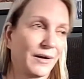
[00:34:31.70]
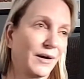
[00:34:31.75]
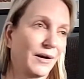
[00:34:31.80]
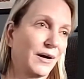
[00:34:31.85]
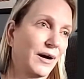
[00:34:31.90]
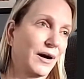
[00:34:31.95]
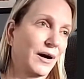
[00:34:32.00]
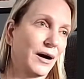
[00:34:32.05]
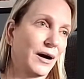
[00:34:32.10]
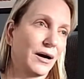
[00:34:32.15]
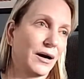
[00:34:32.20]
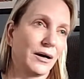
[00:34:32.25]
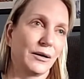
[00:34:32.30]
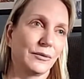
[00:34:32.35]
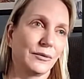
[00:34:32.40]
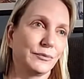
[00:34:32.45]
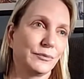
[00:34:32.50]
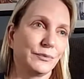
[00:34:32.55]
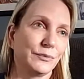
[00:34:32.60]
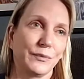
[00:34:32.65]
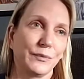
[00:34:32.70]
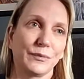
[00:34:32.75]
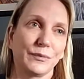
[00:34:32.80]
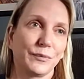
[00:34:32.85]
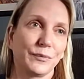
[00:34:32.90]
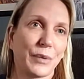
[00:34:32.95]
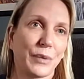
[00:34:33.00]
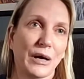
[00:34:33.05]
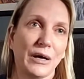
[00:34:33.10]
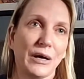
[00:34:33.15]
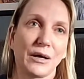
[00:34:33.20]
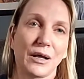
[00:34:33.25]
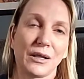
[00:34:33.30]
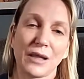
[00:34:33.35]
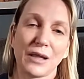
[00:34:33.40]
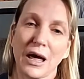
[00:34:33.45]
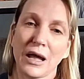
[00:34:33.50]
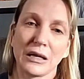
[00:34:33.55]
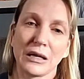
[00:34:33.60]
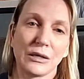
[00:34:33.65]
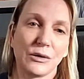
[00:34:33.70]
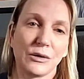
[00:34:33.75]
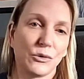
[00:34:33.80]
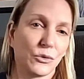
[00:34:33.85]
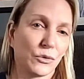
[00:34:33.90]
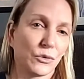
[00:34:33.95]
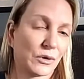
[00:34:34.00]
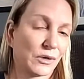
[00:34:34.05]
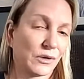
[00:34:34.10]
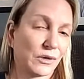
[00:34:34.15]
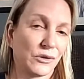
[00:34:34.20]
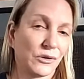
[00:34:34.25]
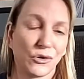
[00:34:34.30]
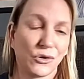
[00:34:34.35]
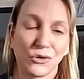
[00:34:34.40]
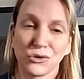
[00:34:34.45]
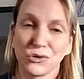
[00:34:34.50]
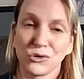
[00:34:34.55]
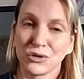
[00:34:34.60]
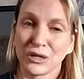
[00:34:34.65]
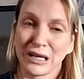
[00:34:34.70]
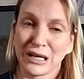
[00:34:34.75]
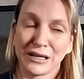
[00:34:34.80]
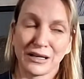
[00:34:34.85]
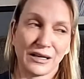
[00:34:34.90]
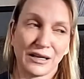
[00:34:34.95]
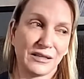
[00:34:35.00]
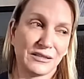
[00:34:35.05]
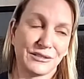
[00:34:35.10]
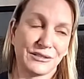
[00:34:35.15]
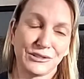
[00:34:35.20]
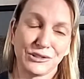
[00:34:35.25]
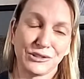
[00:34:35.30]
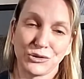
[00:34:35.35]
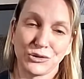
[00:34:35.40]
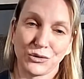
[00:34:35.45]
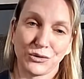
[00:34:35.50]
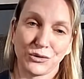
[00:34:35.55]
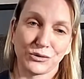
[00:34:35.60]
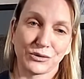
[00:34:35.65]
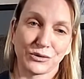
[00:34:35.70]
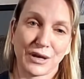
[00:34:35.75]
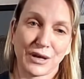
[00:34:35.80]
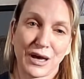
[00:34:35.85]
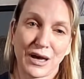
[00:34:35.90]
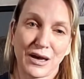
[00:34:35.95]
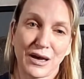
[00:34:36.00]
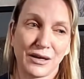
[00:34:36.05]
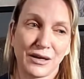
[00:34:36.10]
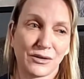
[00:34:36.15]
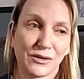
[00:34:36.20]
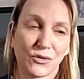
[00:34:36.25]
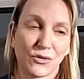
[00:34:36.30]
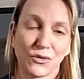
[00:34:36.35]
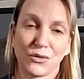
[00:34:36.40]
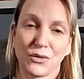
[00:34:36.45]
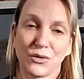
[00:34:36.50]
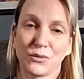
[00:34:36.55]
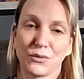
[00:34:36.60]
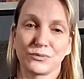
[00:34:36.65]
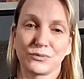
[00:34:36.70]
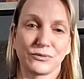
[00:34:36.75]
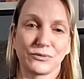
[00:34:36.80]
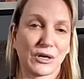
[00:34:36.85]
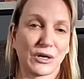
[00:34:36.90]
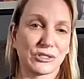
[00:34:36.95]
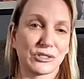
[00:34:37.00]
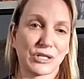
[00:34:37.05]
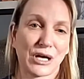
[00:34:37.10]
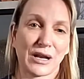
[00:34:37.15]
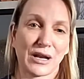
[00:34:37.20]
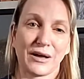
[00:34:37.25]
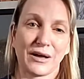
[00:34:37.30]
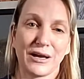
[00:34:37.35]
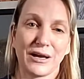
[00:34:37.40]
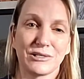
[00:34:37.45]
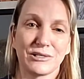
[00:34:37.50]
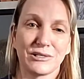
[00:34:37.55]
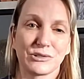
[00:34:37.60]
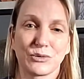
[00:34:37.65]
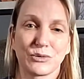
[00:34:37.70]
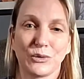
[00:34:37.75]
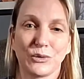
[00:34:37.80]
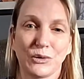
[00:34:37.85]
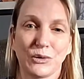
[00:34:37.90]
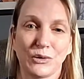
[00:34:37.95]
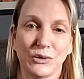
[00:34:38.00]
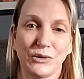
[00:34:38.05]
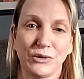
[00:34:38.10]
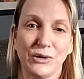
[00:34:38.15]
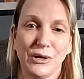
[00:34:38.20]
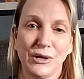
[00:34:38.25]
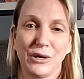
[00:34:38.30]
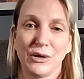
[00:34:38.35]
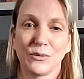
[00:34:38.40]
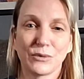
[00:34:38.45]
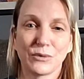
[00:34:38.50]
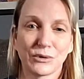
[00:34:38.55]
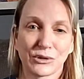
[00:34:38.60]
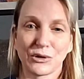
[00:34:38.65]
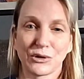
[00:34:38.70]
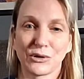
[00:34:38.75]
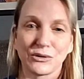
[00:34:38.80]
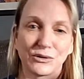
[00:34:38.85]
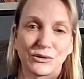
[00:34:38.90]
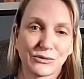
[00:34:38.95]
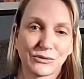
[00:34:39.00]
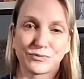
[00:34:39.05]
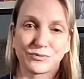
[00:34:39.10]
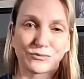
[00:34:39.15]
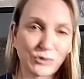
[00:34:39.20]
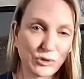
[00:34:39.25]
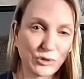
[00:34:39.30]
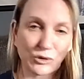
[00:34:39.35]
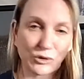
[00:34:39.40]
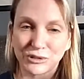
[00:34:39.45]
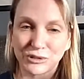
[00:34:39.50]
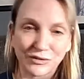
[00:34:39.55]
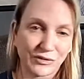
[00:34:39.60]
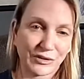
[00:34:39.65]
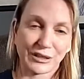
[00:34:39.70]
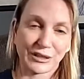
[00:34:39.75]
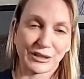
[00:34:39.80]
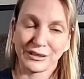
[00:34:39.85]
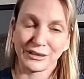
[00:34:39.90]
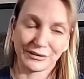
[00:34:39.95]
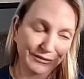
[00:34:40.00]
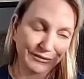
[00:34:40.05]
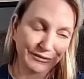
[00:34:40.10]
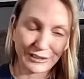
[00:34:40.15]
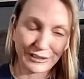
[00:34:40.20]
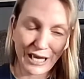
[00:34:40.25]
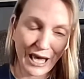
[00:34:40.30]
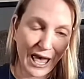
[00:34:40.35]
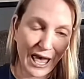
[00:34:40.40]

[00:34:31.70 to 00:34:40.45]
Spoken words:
But a lot of new, you get an 18-year-old guy, girl, fresh out of high school with their certificate, yay,